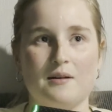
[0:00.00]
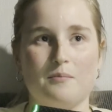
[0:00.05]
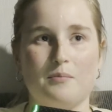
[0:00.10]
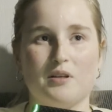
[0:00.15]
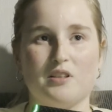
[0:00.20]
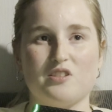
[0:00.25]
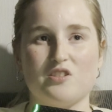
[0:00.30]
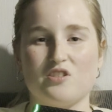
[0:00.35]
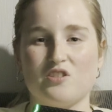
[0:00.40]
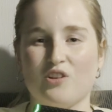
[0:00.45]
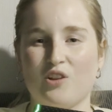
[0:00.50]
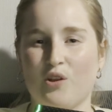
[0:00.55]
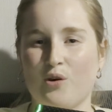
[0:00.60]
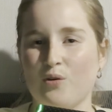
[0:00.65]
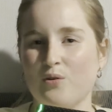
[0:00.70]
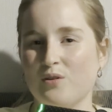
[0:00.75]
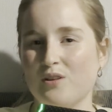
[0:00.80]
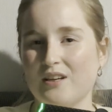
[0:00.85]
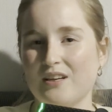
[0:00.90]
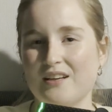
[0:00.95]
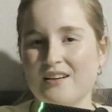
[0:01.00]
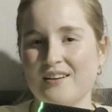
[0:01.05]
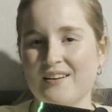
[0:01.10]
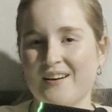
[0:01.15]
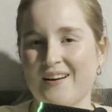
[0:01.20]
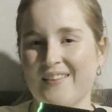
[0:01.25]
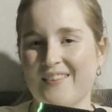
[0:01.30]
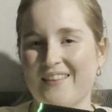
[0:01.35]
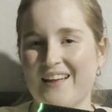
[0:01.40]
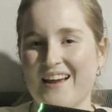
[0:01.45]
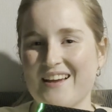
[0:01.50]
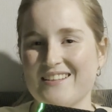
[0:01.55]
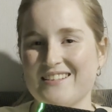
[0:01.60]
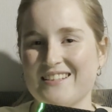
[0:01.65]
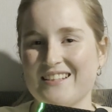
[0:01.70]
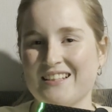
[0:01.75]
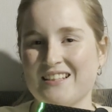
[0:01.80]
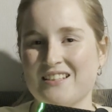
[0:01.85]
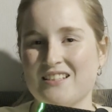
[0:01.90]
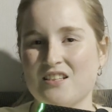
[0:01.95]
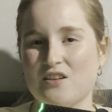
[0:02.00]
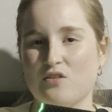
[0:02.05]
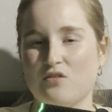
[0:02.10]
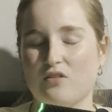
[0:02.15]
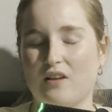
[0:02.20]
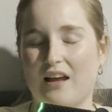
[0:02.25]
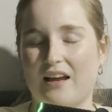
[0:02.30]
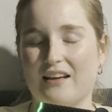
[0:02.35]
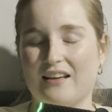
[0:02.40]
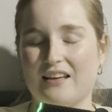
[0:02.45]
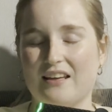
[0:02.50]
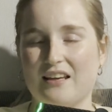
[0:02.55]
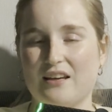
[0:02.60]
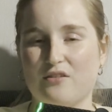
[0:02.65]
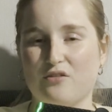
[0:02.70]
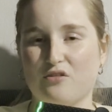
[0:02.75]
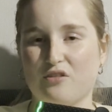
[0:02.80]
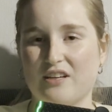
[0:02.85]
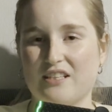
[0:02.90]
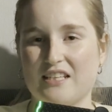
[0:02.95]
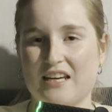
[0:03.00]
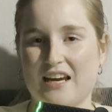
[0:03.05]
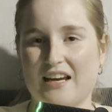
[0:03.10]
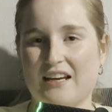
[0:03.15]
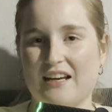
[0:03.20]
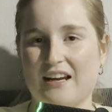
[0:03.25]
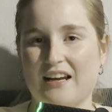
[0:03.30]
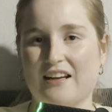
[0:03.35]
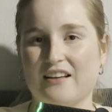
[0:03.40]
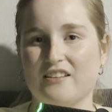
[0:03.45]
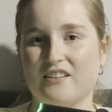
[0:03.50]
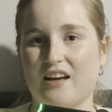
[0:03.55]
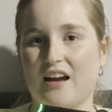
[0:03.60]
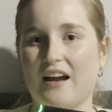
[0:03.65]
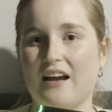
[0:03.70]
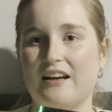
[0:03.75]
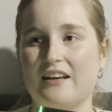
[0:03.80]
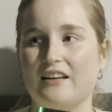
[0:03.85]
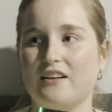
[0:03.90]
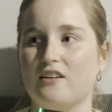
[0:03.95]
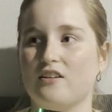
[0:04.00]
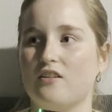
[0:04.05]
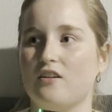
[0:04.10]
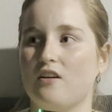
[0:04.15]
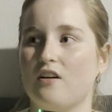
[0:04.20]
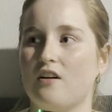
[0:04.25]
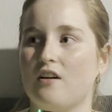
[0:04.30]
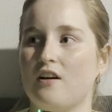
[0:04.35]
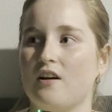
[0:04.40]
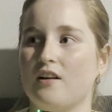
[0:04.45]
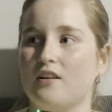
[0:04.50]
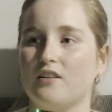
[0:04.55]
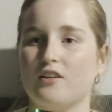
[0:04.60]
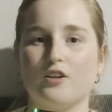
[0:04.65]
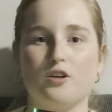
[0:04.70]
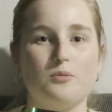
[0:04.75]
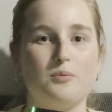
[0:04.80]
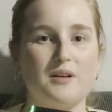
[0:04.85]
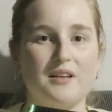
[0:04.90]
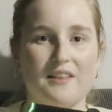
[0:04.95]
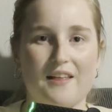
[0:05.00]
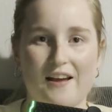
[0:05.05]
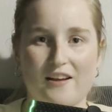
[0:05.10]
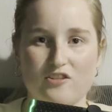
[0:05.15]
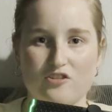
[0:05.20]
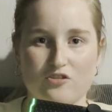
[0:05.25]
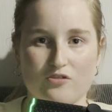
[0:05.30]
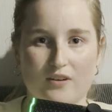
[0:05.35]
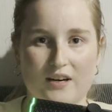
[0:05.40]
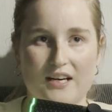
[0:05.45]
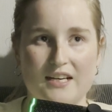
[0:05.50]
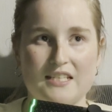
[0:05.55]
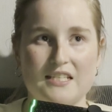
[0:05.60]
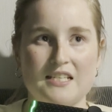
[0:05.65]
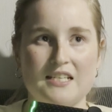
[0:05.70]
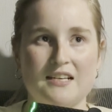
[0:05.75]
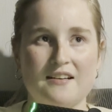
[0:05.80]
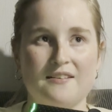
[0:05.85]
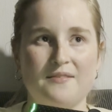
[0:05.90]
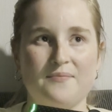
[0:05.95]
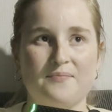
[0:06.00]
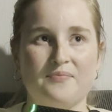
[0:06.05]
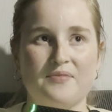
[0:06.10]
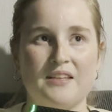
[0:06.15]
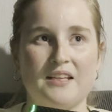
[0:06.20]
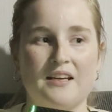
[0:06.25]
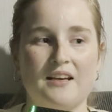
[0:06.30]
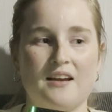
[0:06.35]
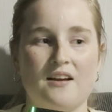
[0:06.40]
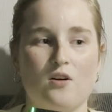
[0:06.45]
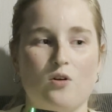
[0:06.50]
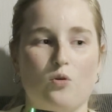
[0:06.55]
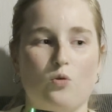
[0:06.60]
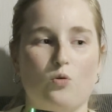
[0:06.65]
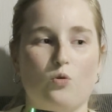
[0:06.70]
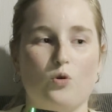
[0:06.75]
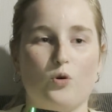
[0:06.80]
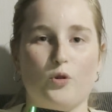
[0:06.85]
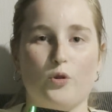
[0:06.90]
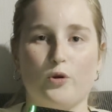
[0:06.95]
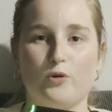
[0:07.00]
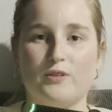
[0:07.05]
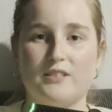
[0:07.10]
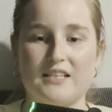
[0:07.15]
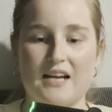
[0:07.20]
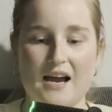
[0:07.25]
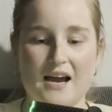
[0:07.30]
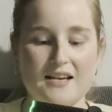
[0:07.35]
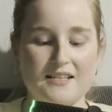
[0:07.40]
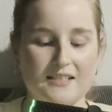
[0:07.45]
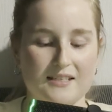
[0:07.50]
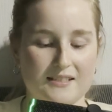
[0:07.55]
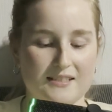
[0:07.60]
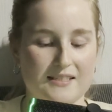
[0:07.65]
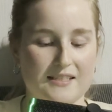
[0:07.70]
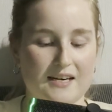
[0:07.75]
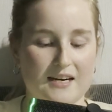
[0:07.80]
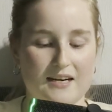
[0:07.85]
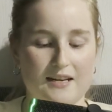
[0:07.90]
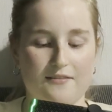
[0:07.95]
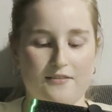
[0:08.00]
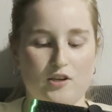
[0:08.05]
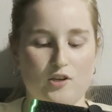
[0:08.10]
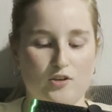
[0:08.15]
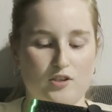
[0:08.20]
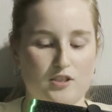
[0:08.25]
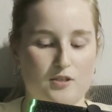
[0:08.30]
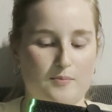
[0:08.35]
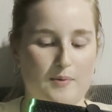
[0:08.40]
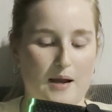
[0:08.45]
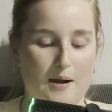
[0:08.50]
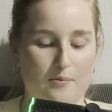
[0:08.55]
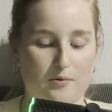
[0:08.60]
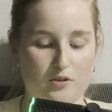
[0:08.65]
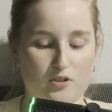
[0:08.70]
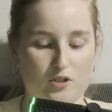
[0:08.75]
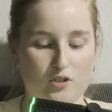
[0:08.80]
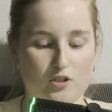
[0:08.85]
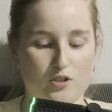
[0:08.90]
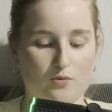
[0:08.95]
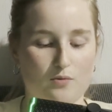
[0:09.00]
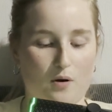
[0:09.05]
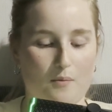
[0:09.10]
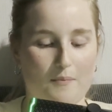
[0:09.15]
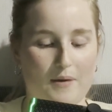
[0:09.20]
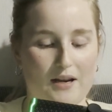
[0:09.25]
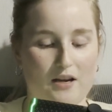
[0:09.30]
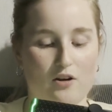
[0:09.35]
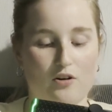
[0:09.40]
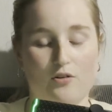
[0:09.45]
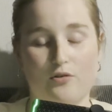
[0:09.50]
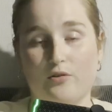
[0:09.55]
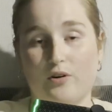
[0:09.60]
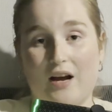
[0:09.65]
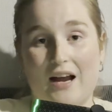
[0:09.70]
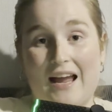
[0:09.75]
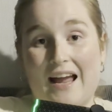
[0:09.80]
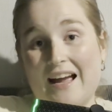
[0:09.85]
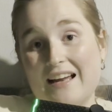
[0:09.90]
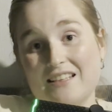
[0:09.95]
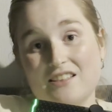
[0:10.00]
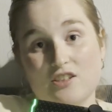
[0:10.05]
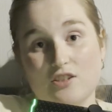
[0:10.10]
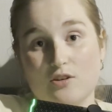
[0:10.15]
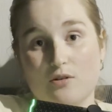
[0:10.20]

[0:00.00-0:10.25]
But slowly, that sense of like everyday anxiety, a little bit of that dread, or those tasks that I never used to be able to do on my own, I had to